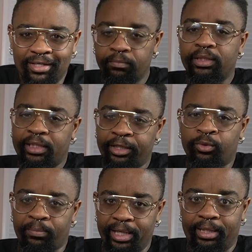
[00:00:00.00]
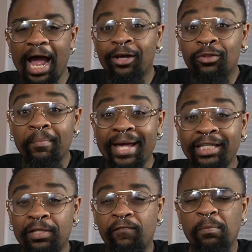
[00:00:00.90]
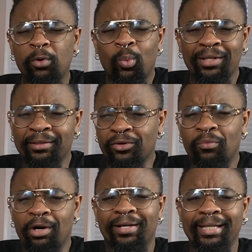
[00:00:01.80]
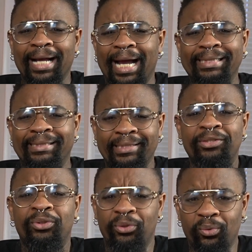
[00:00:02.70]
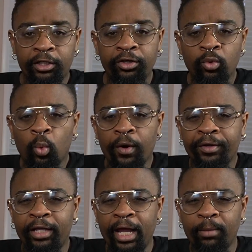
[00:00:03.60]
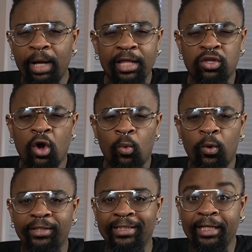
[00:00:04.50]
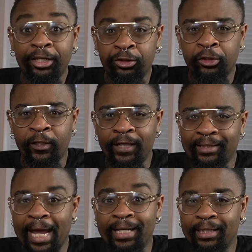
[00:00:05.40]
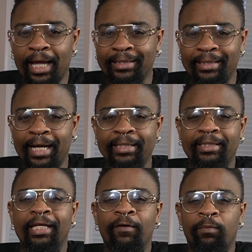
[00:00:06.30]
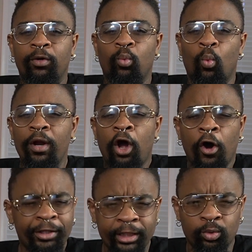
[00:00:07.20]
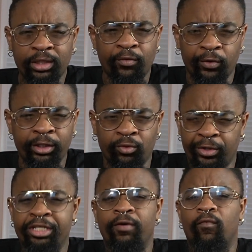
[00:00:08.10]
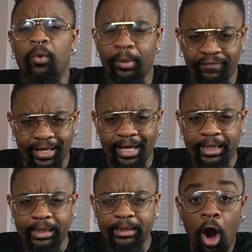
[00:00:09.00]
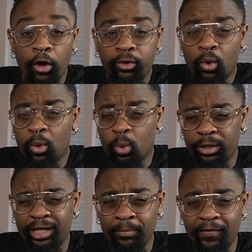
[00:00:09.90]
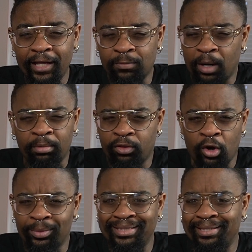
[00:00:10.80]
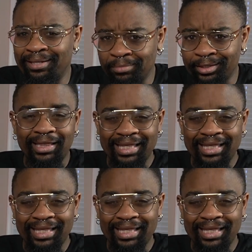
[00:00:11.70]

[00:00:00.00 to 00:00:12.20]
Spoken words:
Mistakes were made. I also managed to fumble what little marketing I did do. Tinder word game I thought was an interesting and tantalizing idea, but what audience was I really reaching for with that? Hardcore word game fans probably thought it was a gimmick.